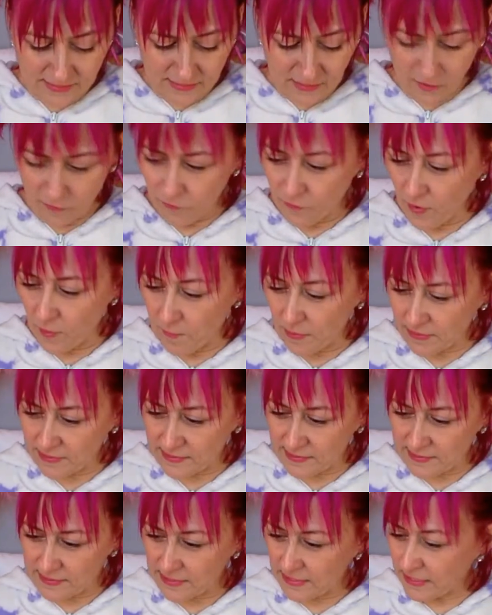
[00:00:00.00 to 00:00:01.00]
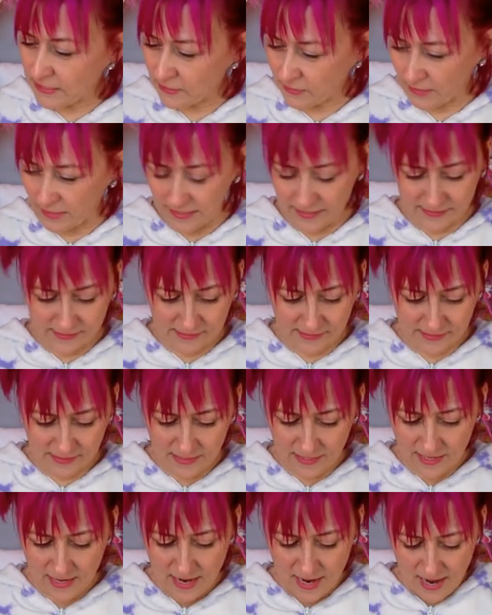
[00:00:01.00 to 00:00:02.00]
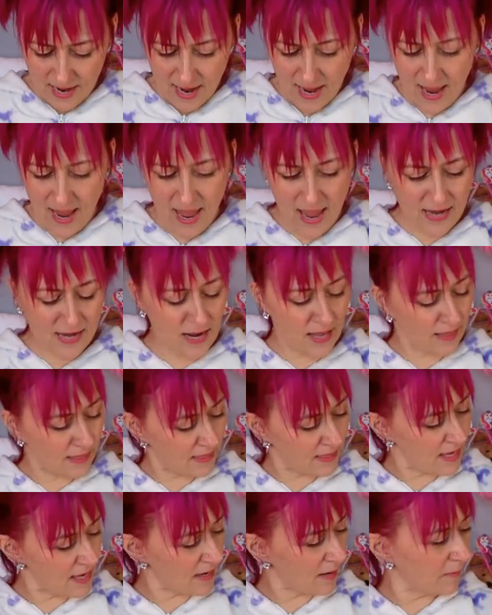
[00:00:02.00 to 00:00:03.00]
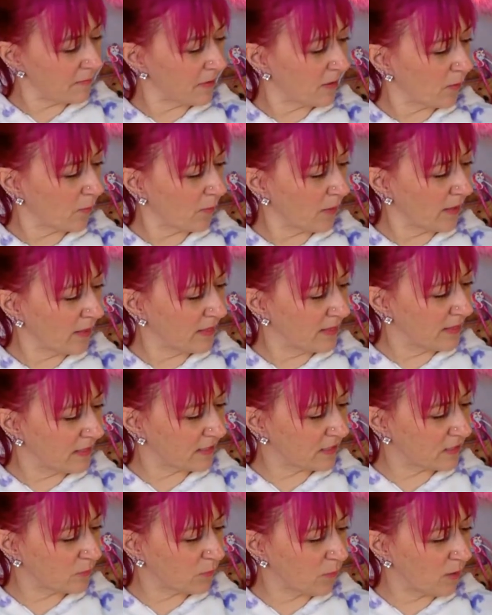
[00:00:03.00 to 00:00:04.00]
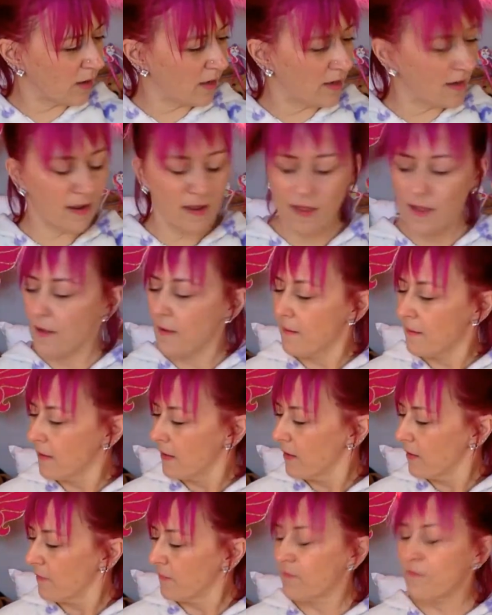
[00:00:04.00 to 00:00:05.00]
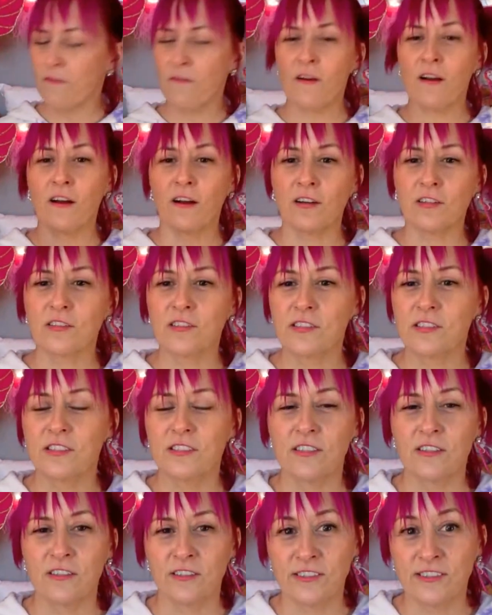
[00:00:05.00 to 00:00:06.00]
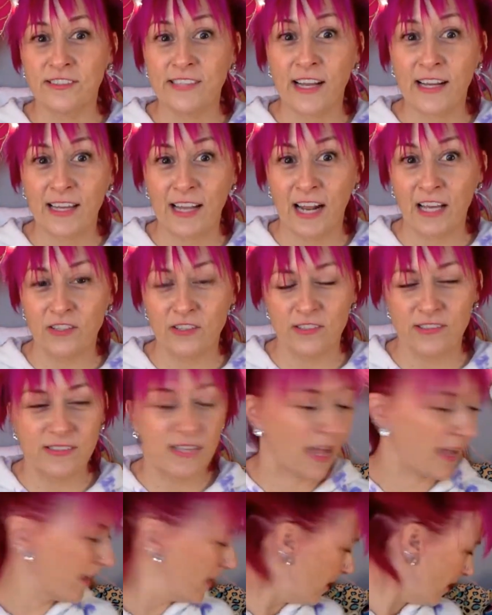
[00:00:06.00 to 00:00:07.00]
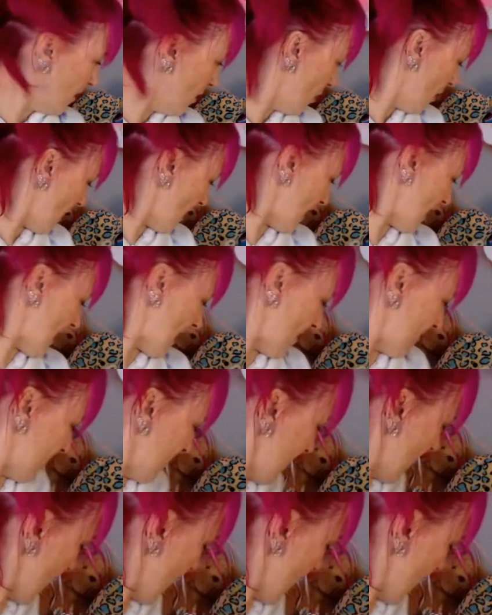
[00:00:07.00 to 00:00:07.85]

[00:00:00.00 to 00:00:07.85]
is from a series, and I think I'm going to read this one first, or second, I should say. I